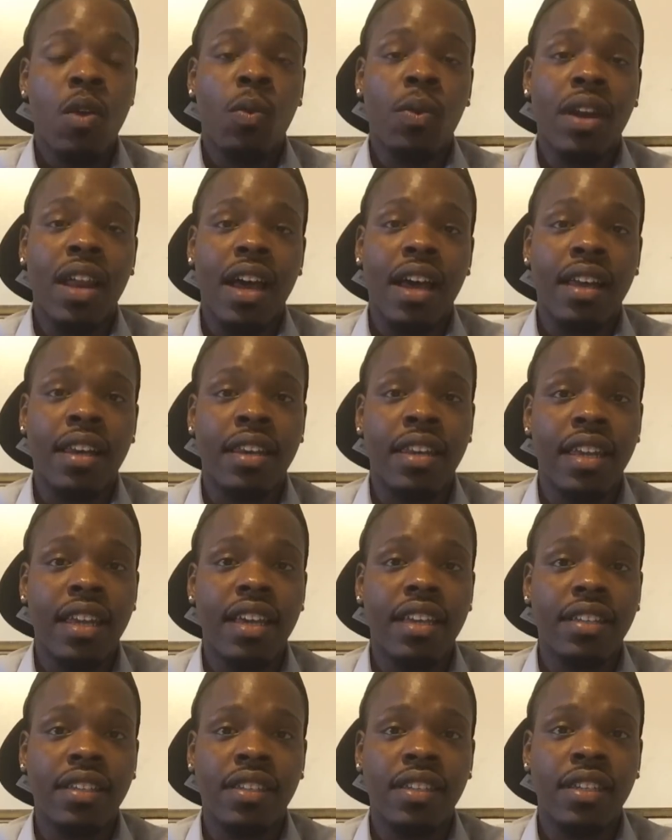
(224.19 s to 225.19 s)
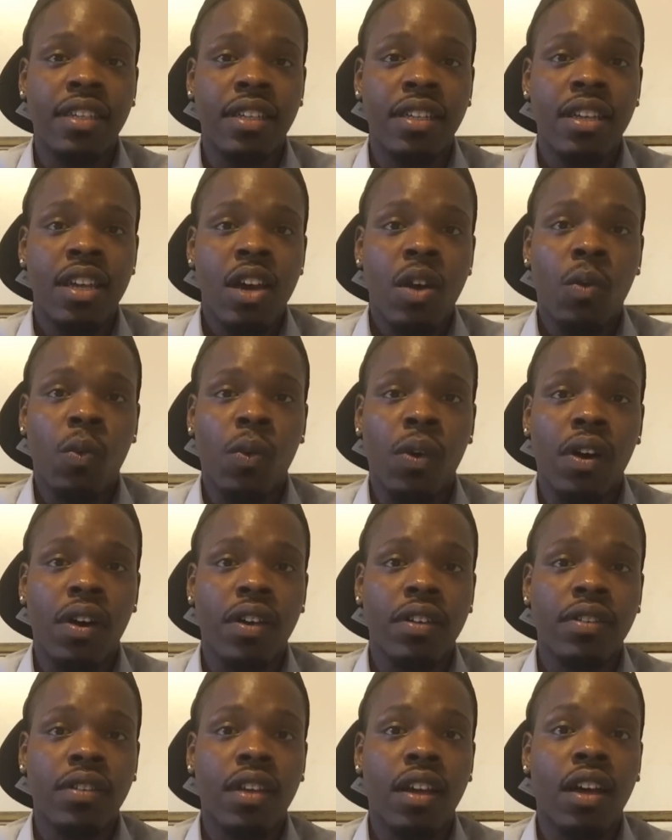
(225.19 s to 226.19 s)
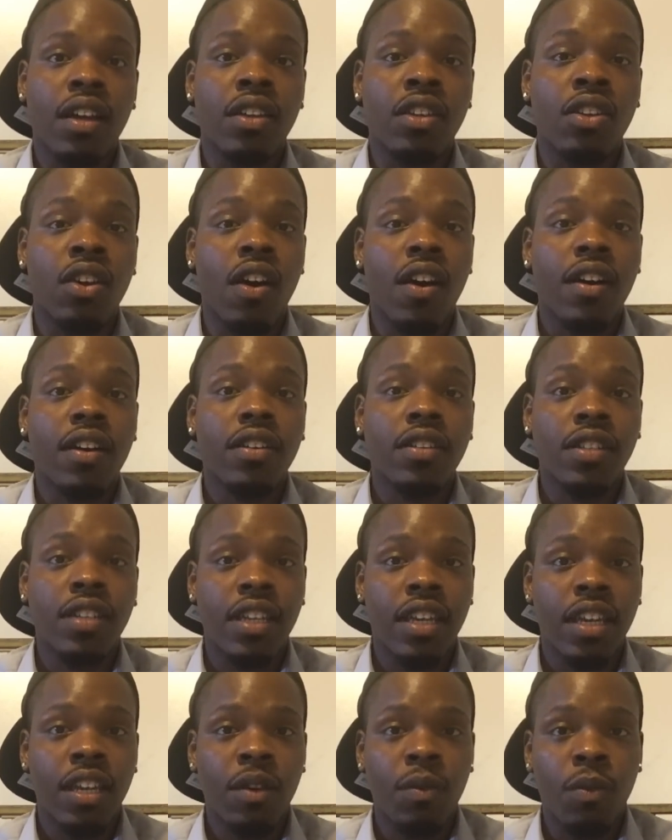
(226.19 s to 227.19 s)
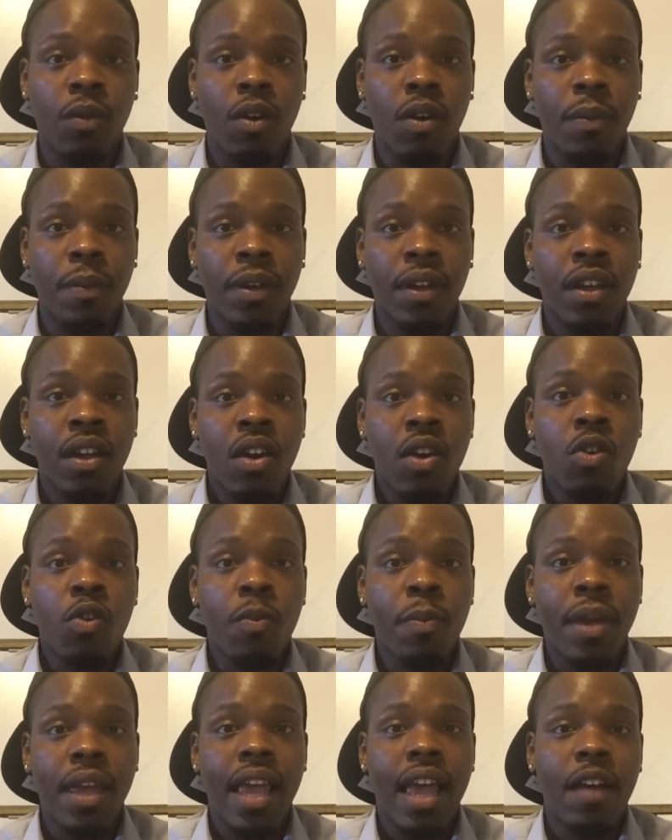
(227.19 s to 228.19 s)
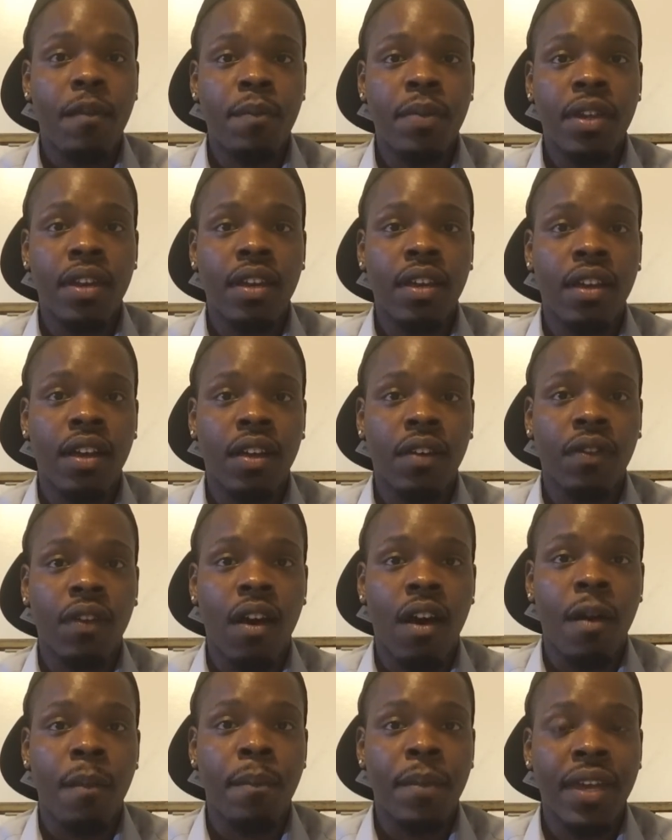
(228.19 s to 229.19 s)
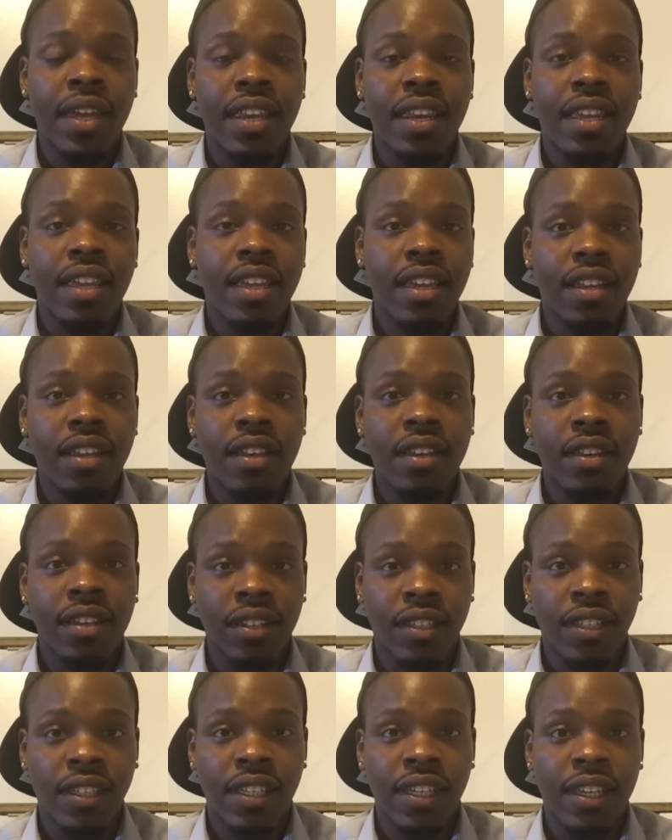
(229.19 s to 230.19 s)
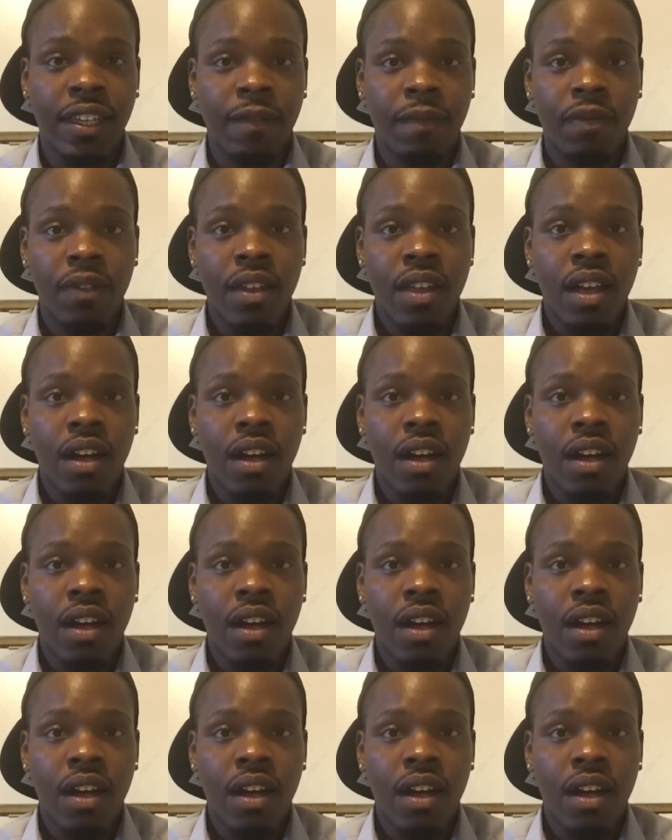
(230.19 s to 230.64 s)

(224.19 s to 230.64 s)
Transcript: What I did see was a darker-skinned woman who may have been of Armenian descent.